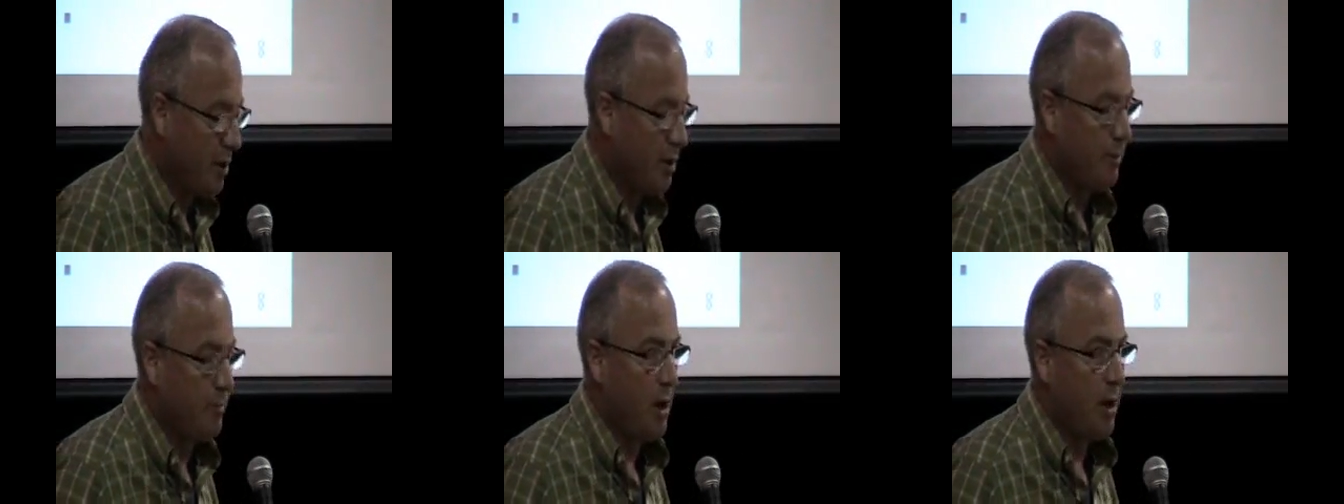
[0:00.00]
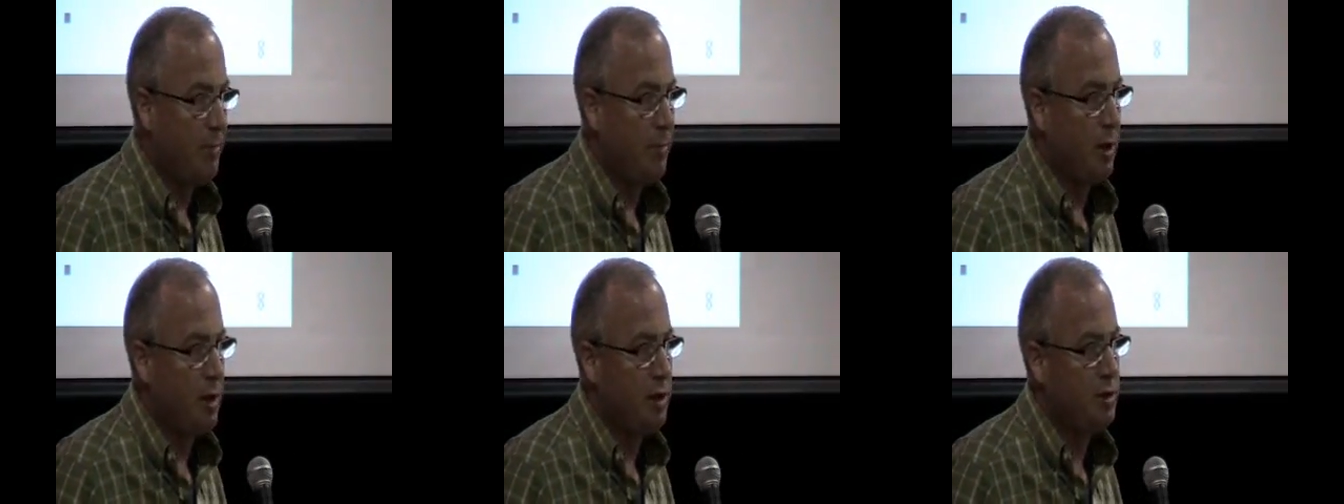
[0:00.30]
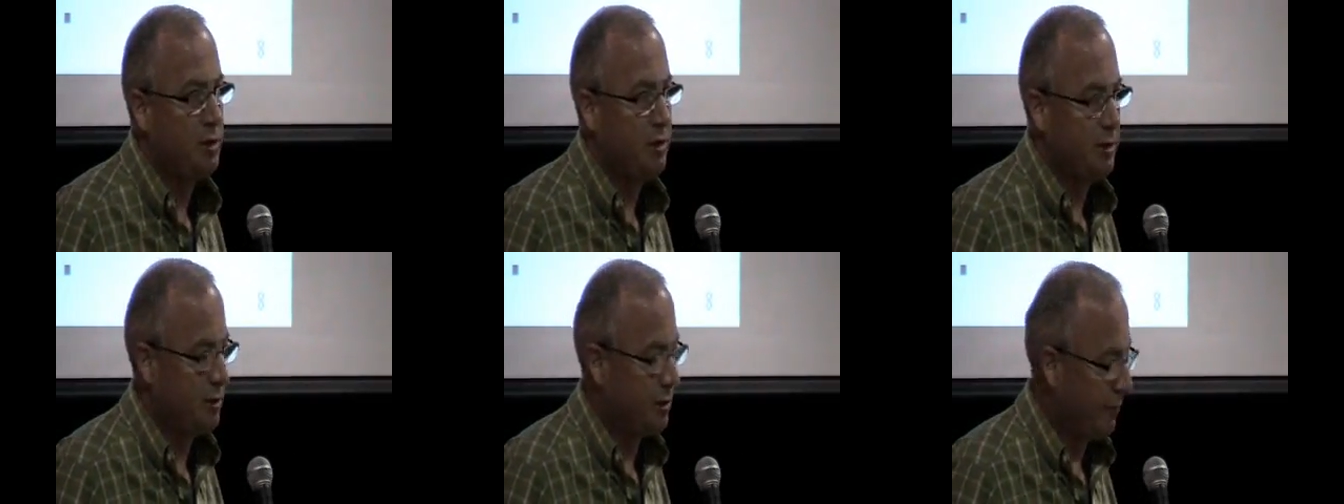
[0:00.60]
the
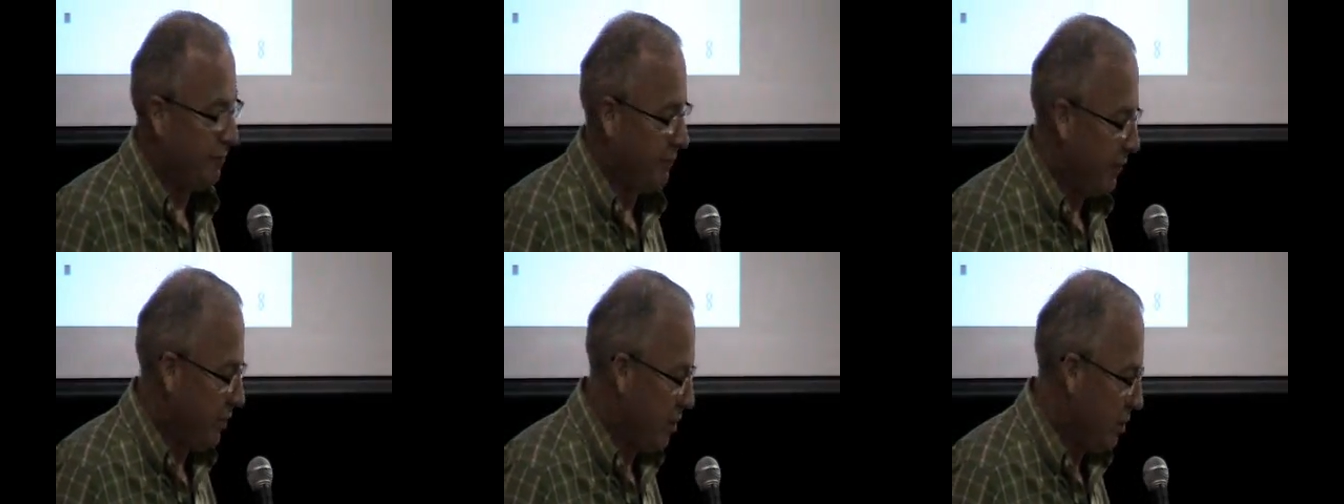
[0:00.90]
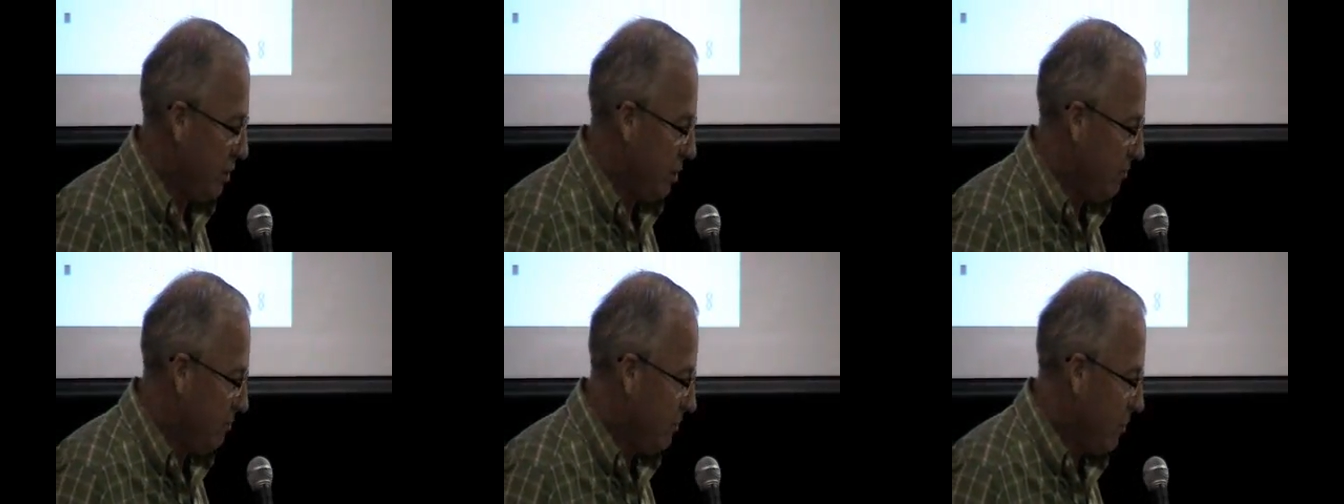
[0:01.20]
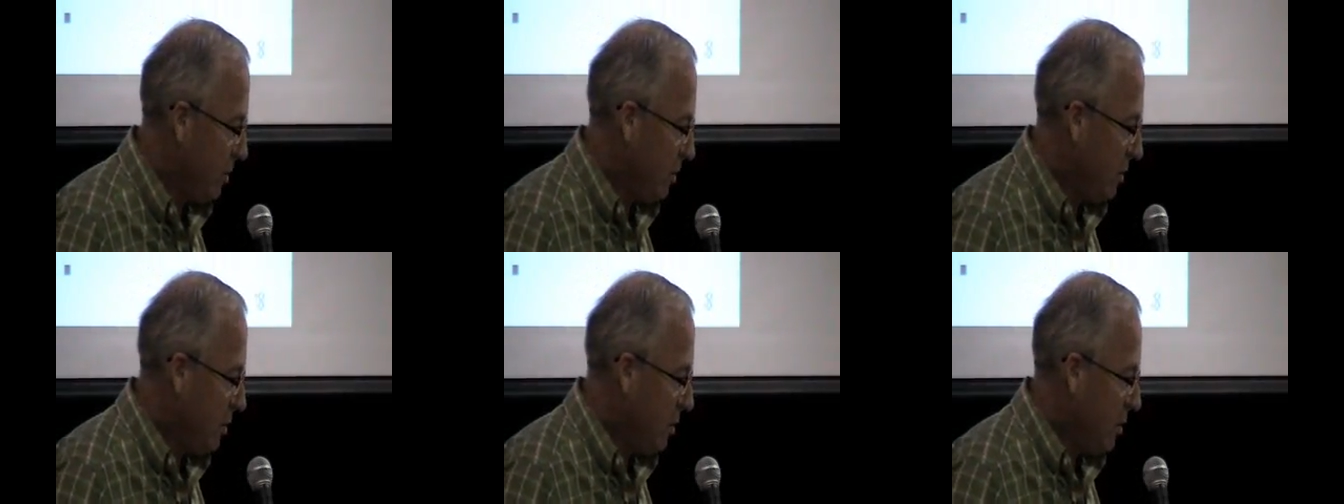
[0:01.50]
population is
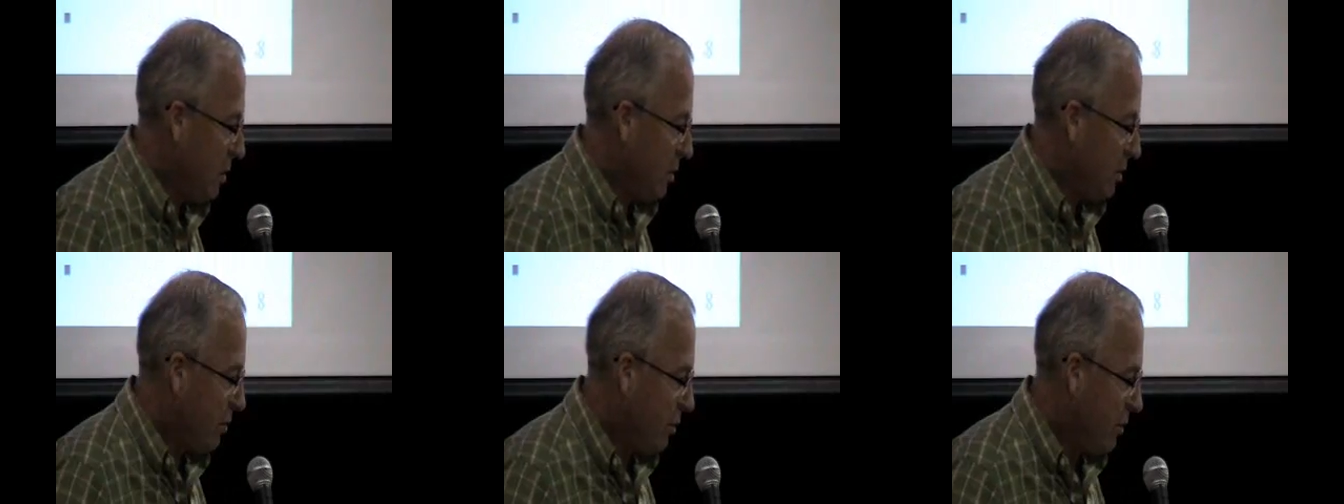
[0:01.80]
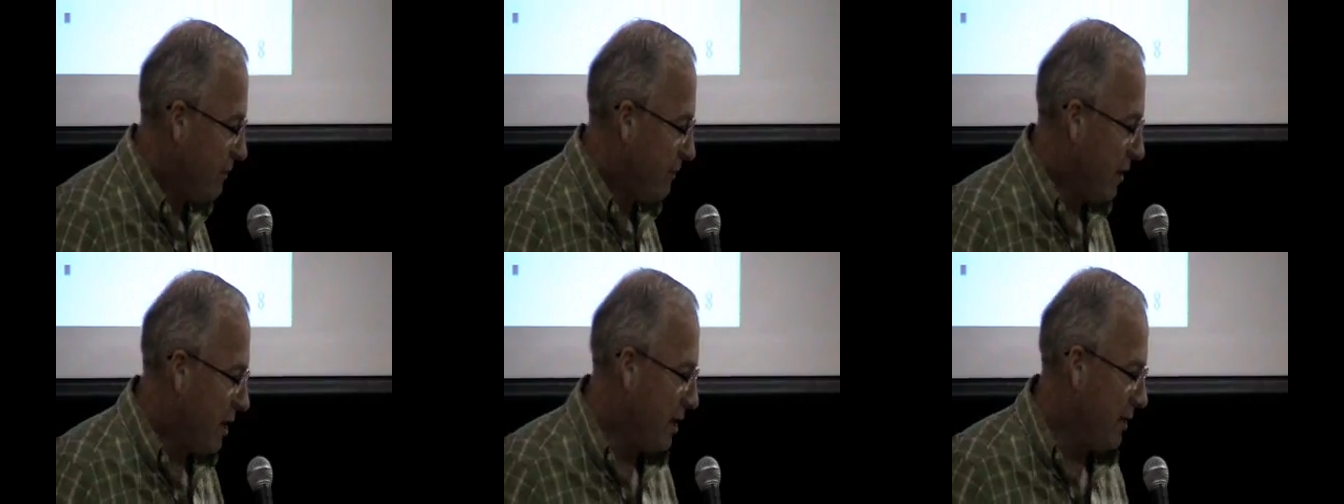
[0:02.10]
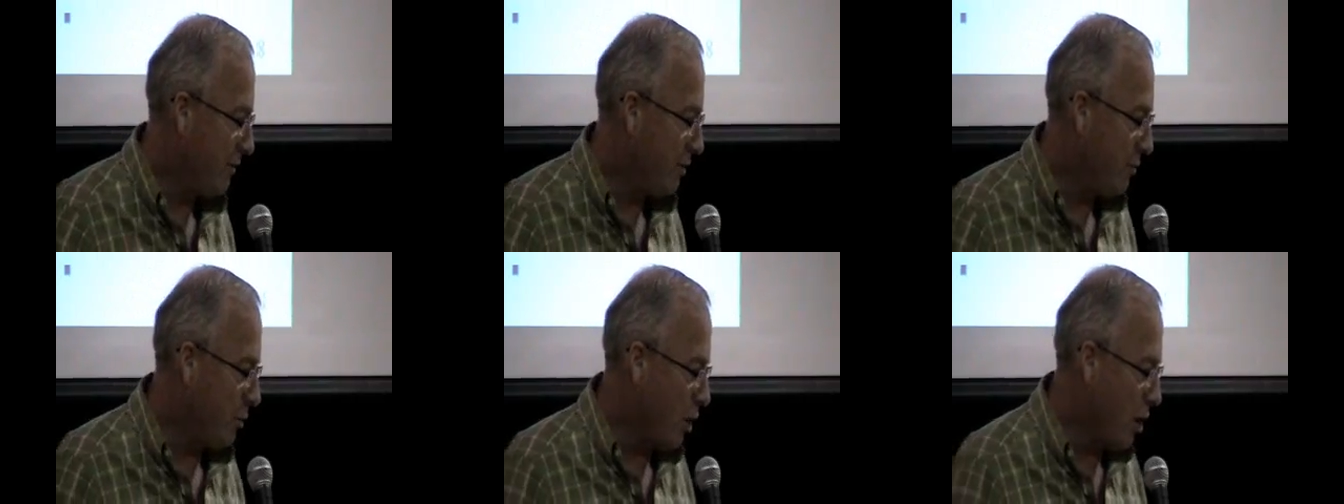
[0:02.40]
severe,
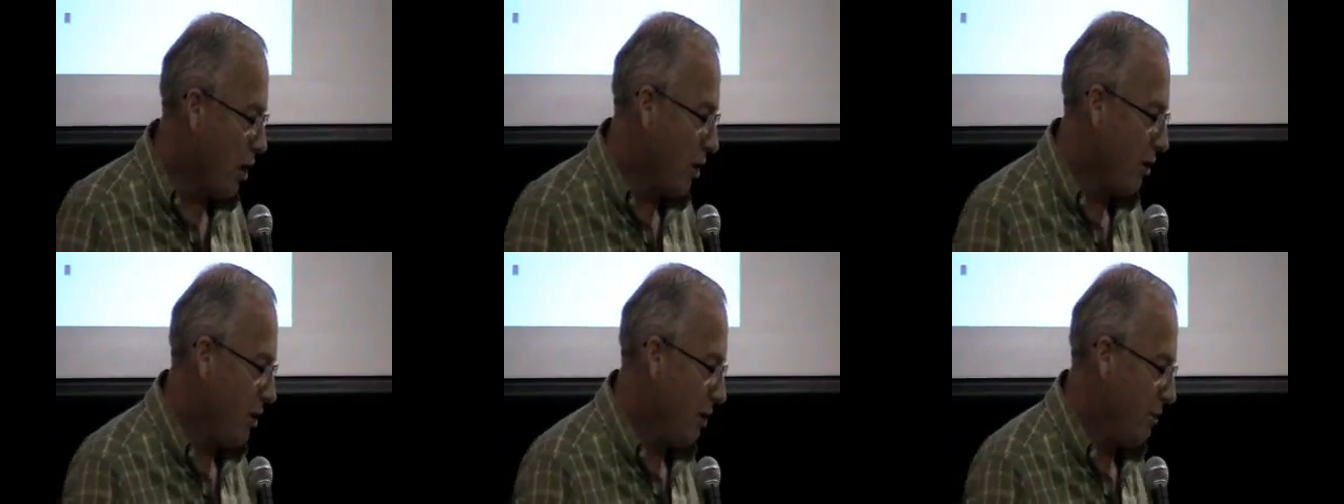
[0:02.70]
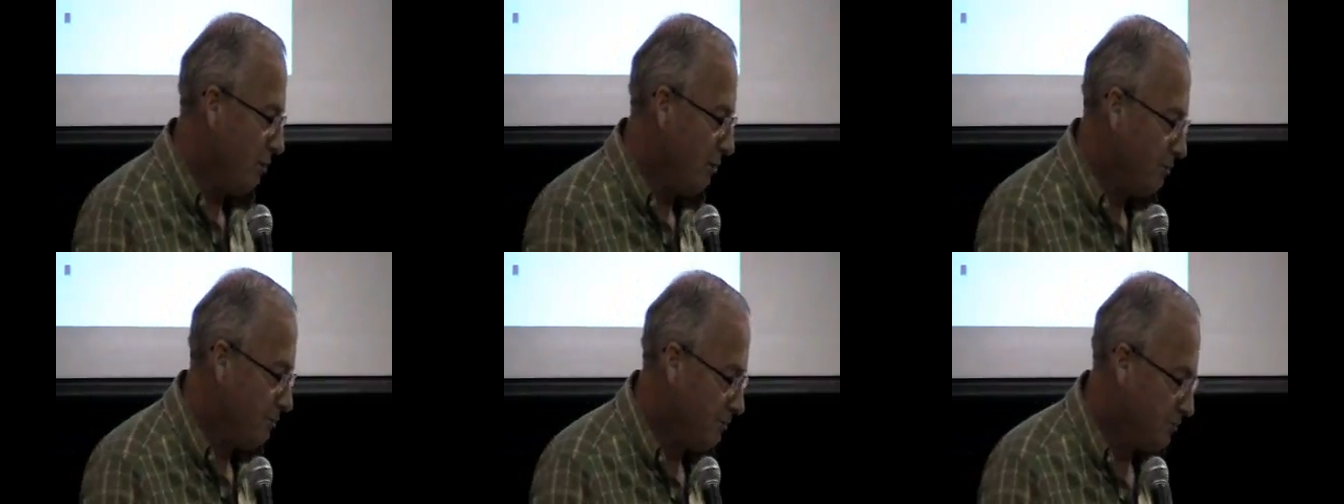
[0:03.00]
35 are moderate,